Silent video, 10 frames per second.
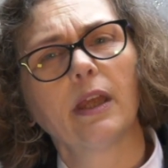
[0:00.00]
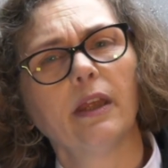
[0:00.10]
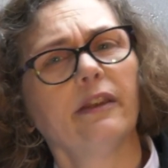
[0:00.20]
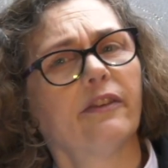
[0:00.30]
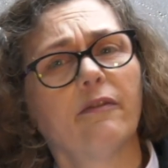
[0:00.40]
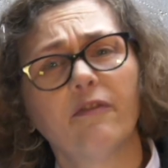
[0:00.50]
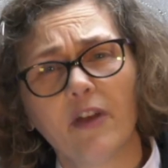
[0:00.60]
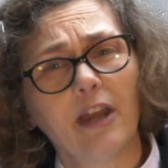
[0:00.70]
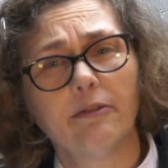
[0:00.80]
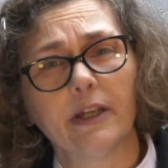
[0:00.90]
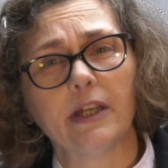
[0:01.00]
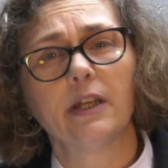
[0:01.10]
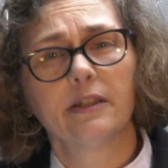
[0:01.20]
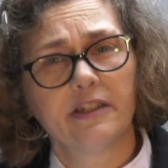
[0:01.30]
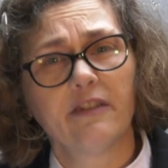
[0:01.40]
is a very
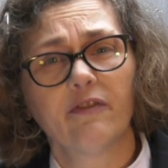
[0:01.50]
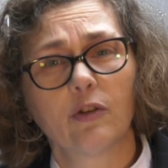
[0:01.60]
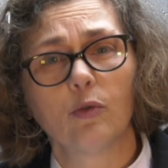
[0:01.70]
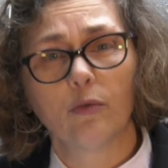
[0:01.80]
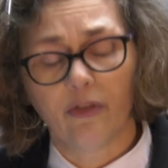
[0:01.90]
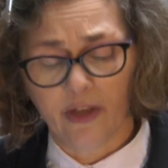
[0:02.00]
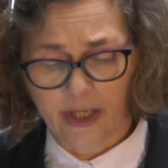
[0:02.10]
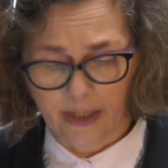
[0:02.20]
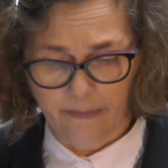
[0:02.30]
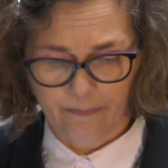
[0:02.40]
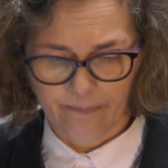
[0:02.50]
difficult thing.